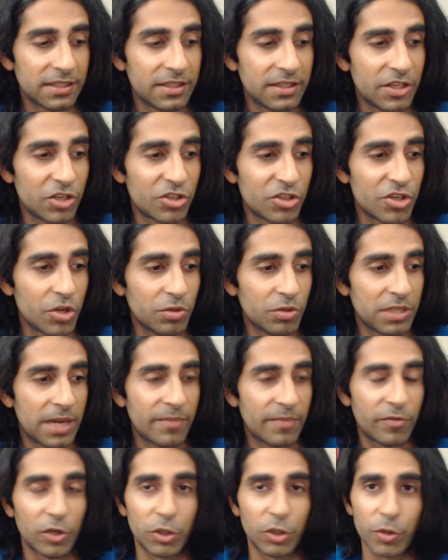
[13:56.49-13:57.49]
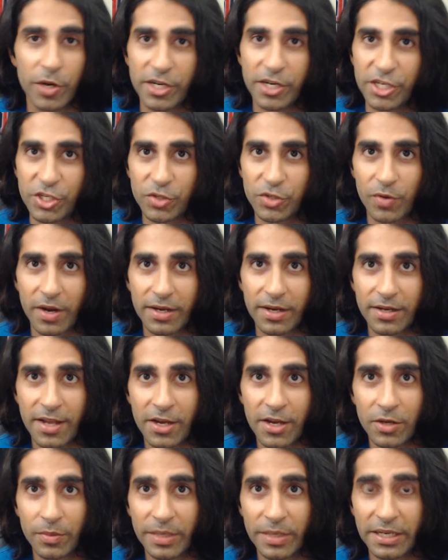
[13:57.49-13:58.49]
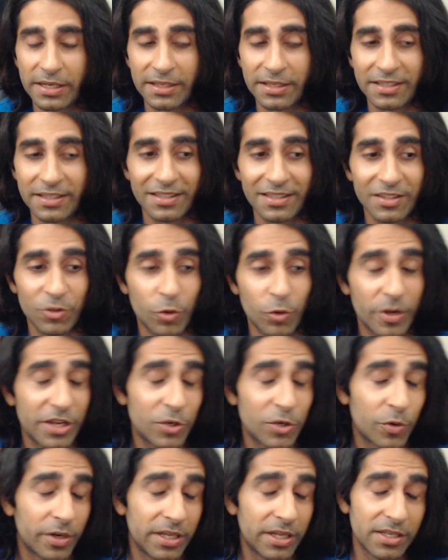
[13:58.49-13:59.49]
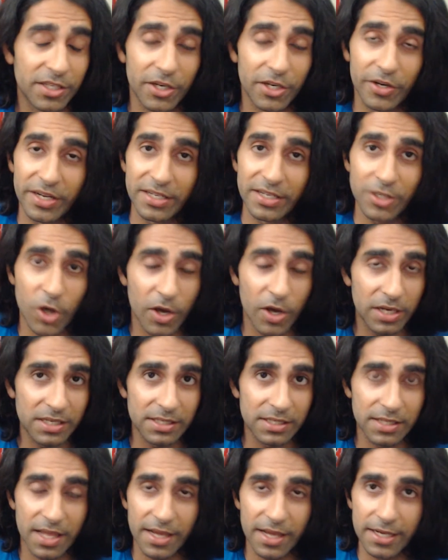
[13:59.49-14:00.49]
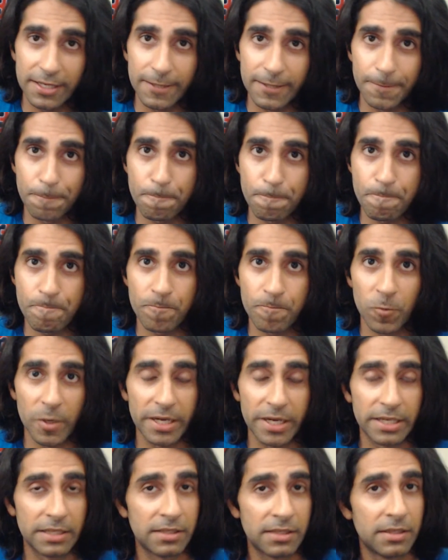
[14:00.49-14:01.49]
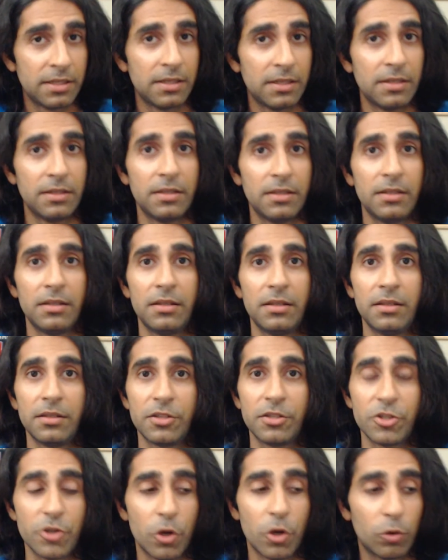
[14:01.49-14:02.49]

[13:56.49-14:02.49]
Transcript: There's no time for grudges right now, man. 2020 has already taught us that, right? There's no